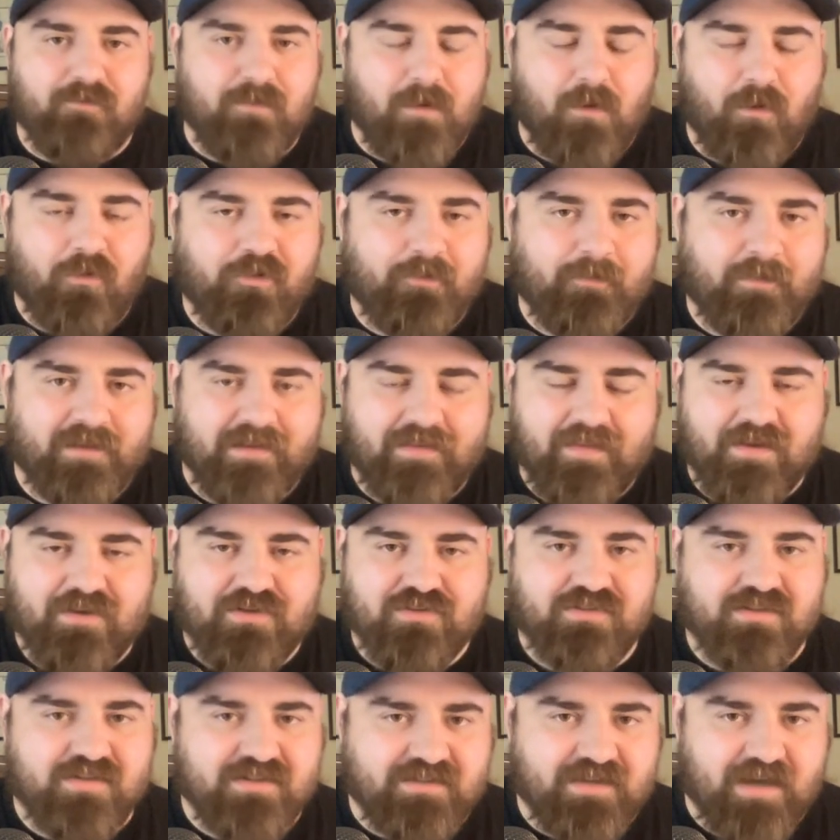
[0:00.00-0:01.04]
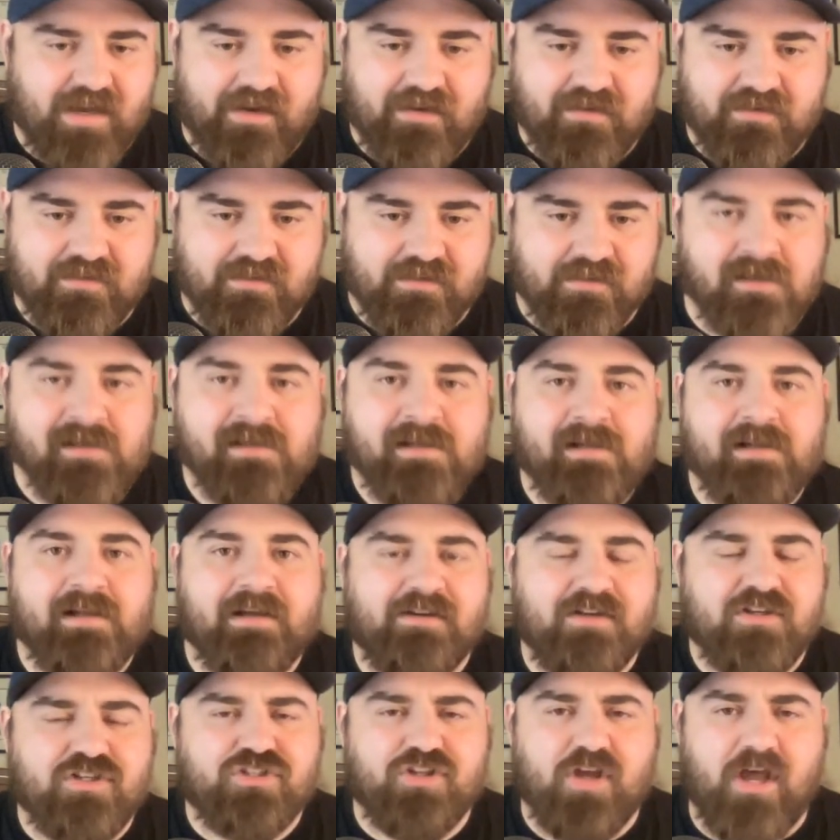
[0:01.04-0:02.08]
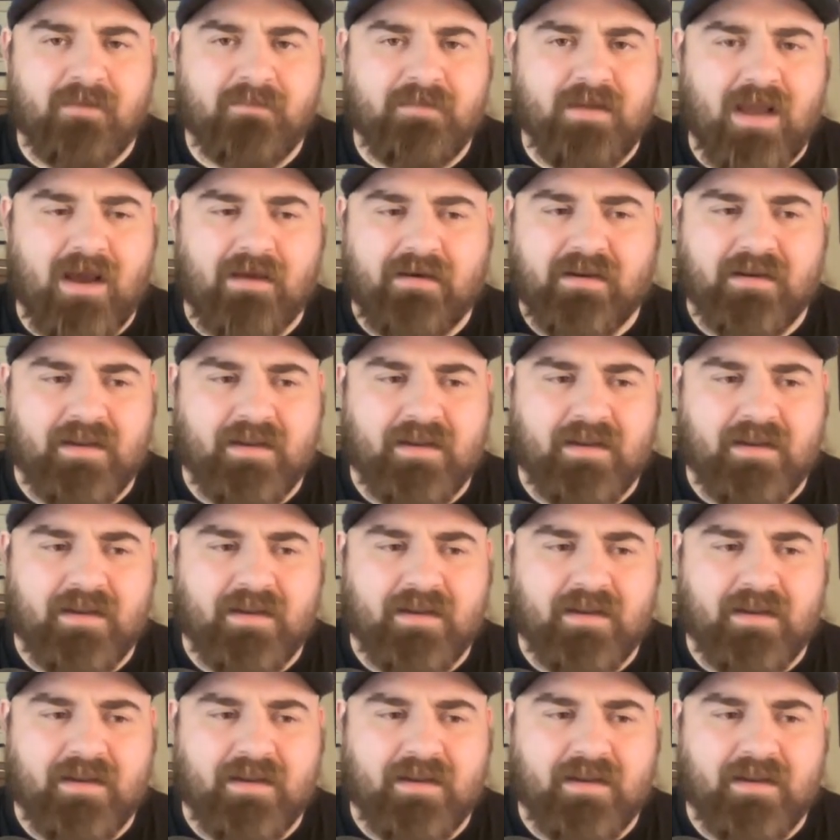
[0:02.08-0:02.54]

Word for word: Ultimately, they just decided to to shut him down.